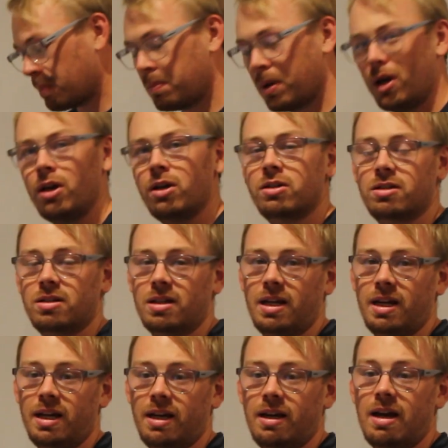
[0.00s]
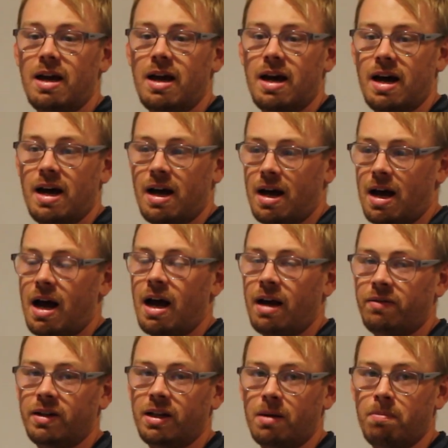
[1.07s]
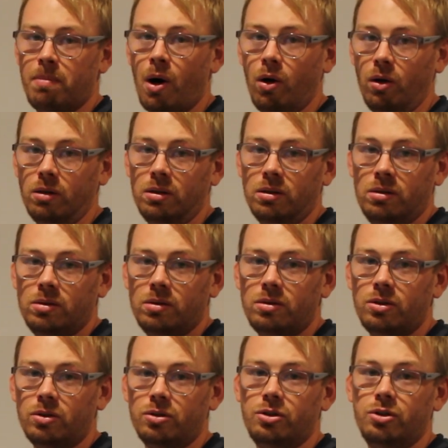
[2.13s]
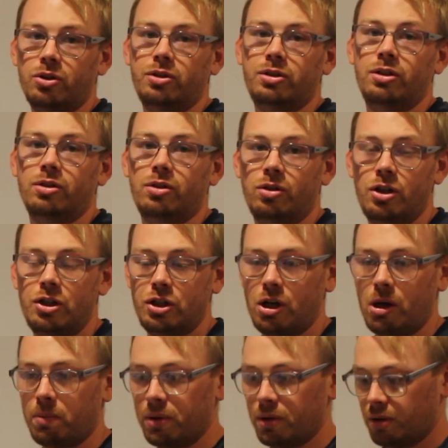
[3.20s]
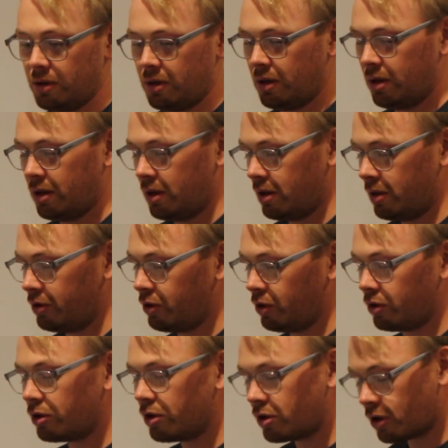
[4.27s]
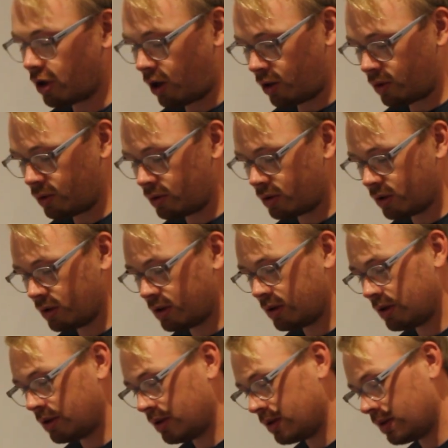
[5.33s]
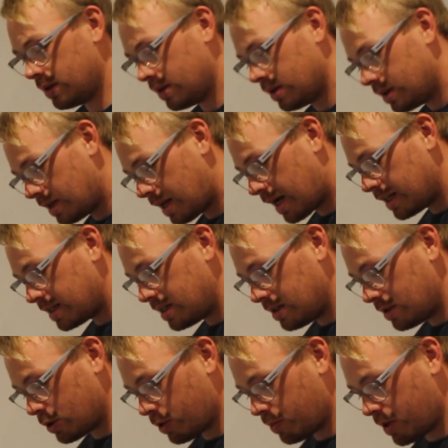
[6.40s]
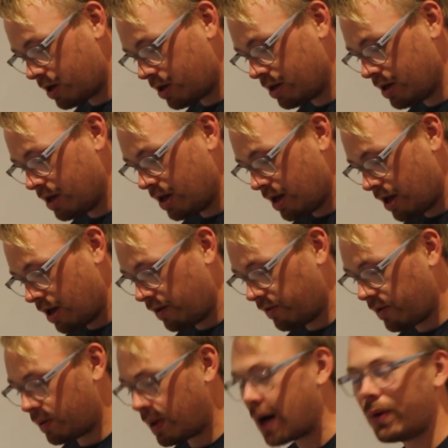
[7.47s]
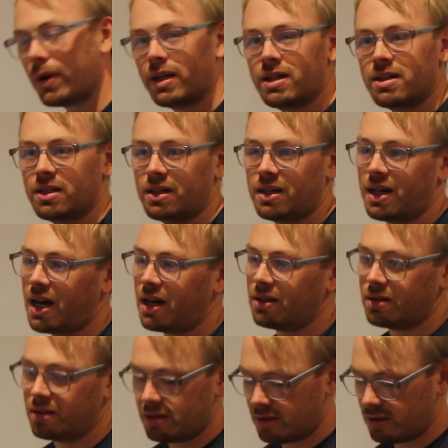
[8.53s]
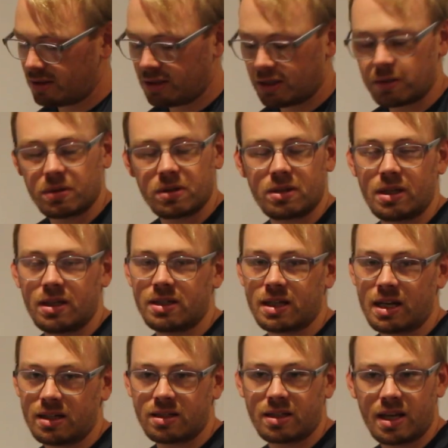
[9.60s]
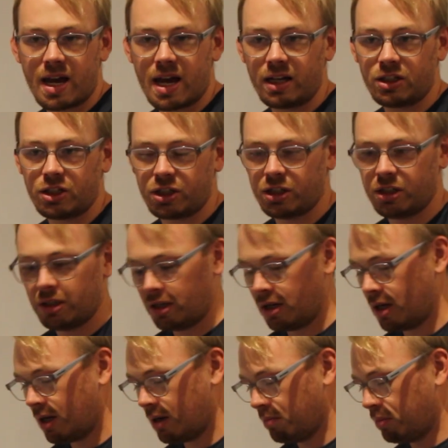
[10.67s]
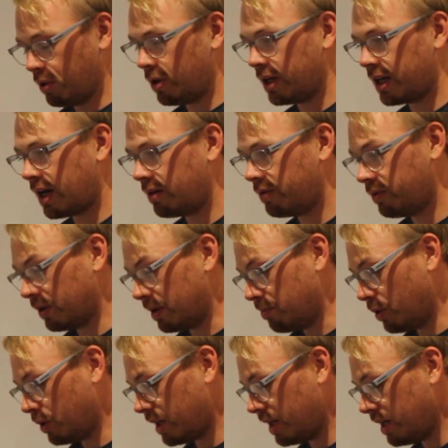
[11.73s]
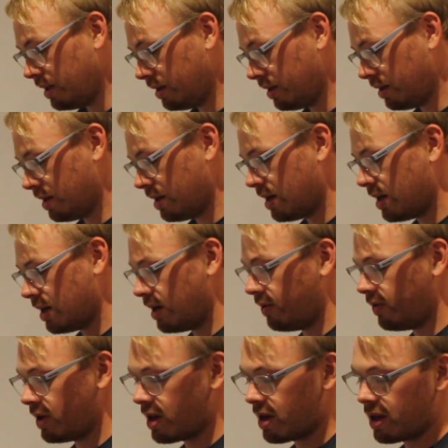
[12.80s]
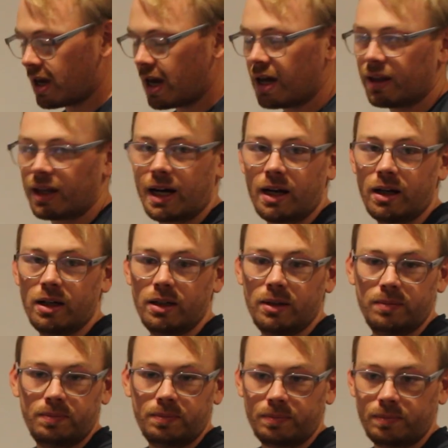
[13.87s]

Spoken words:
Personally, I think a bottle does just as good a job, just as cold, nice in summer. If you're out of this in cans, this gets the edge. But again, for the money, if you can get that at